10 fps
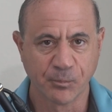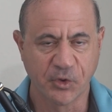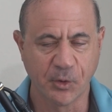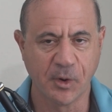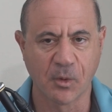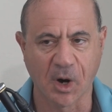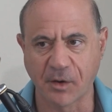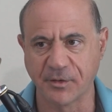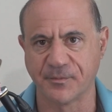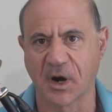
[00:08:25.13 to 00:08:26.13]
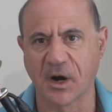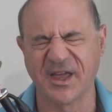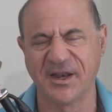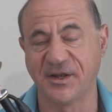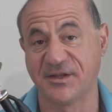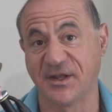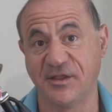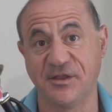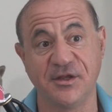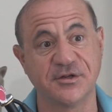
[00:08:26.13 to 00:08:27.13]
Do we work with marketing to say
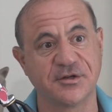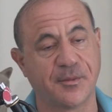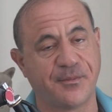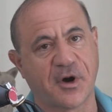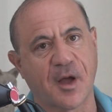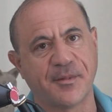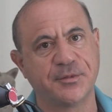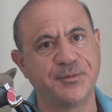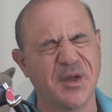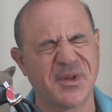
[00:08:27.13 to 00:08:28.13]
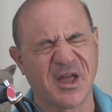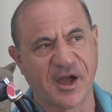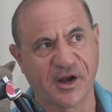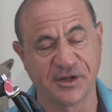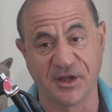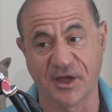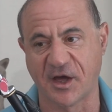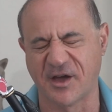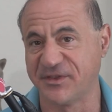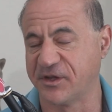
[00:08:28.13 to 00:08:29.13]
these are the problems people actually
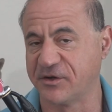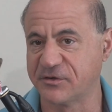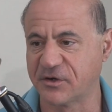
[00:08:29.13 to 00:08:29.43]
have and then